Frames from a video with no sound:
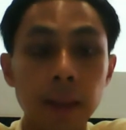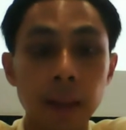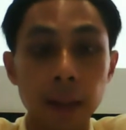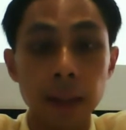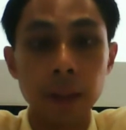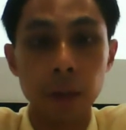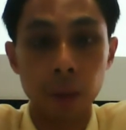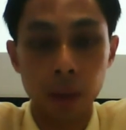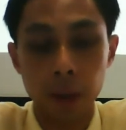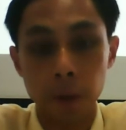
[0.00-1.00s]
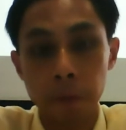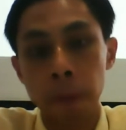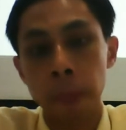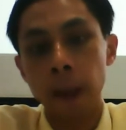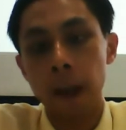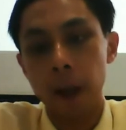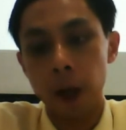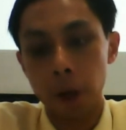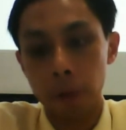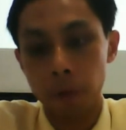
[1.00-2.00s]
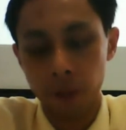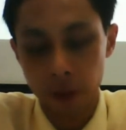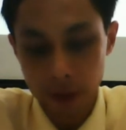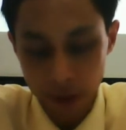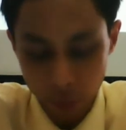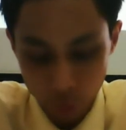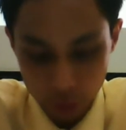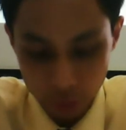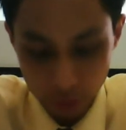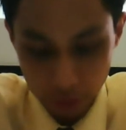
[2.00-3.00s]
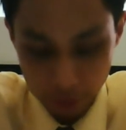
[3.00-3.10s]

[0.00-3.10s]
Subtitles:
likely to occur. Of course, we do not